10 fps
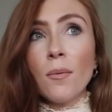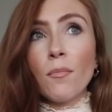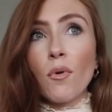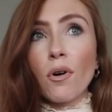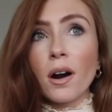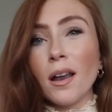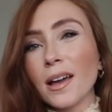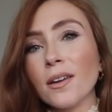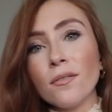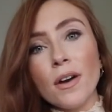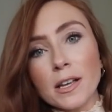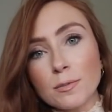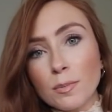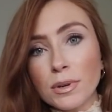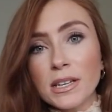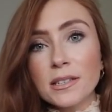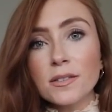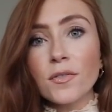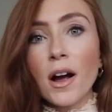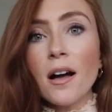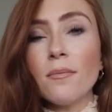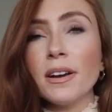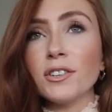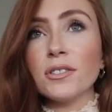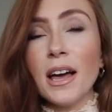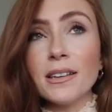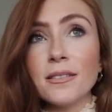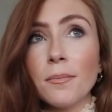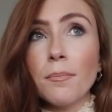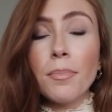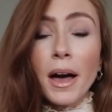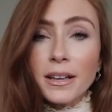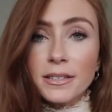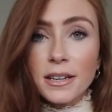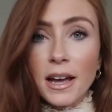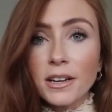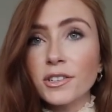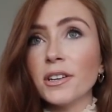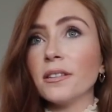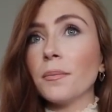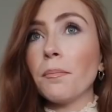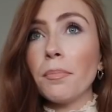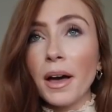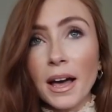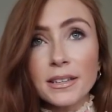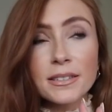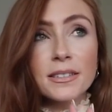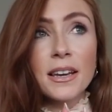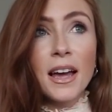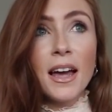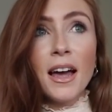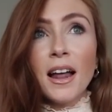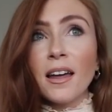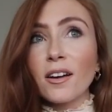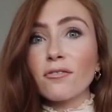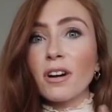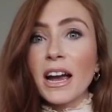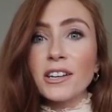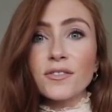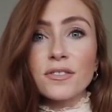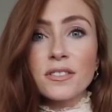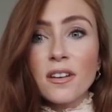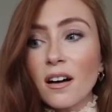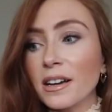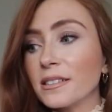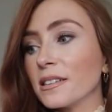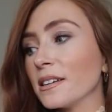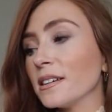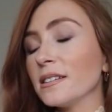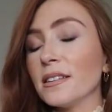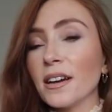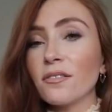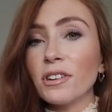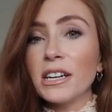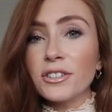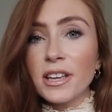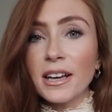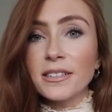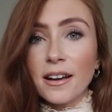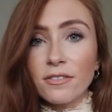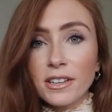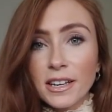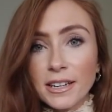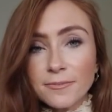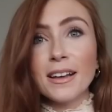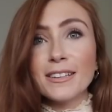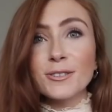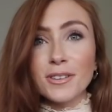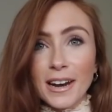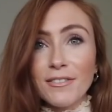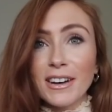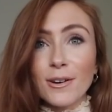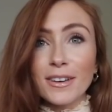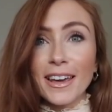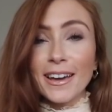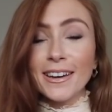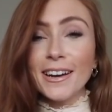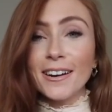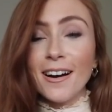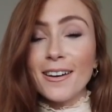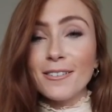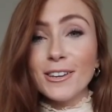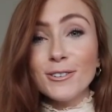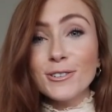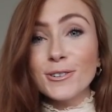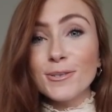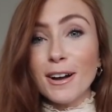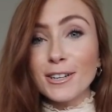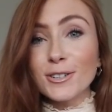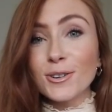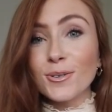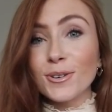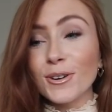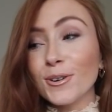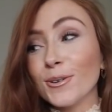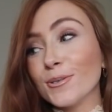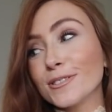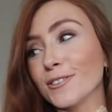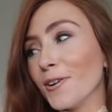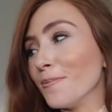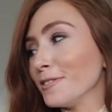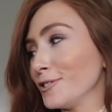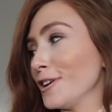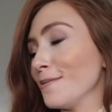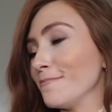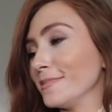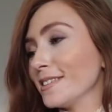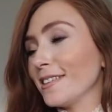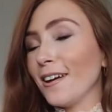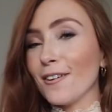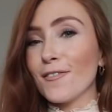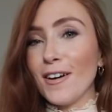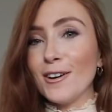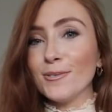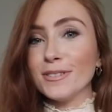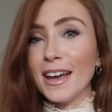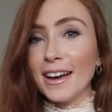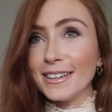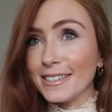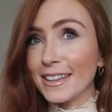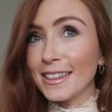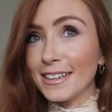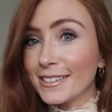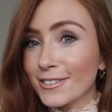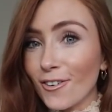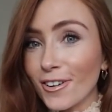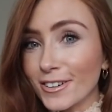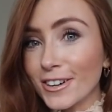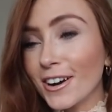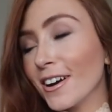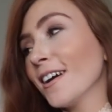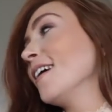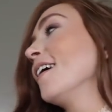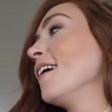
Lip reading: more like investment pieces from. It just has the best selection, the best like range of sizes, like it really just has everything. So then every now and again here on YouTube, I show you some gems that I found, and this order,